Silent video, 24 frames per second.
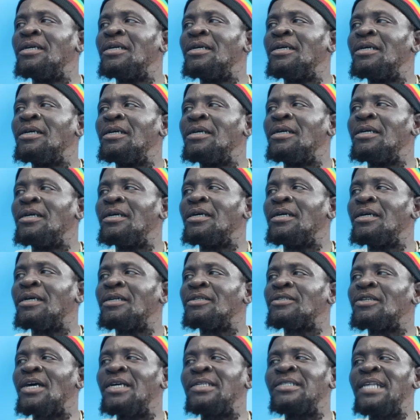Oh.
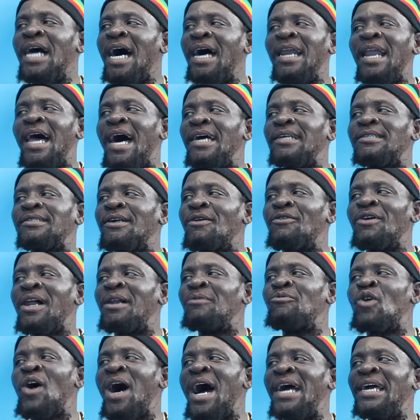So it's not like say,
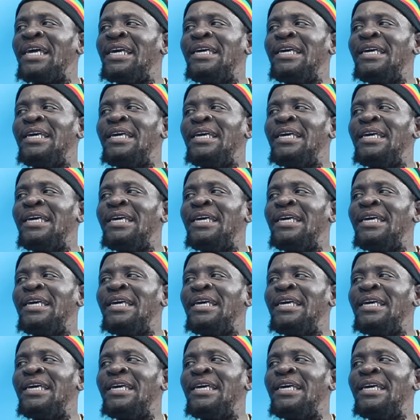well, boy,